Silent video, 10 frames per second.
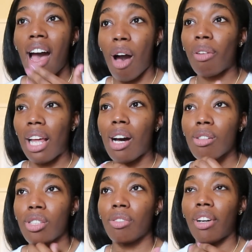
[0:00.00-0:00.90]
out
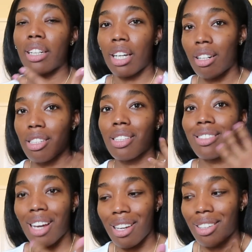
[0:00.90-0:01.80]
loud so right now
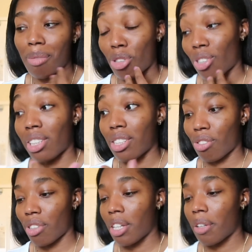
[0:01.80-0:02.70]
it's kind of I'm struggling
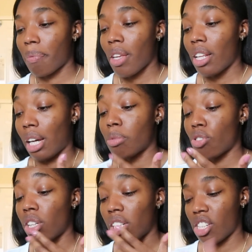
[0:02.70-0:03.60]
to read like I'm
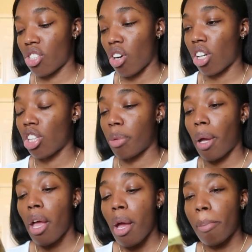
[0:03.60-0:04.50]
struggling to talk a little bit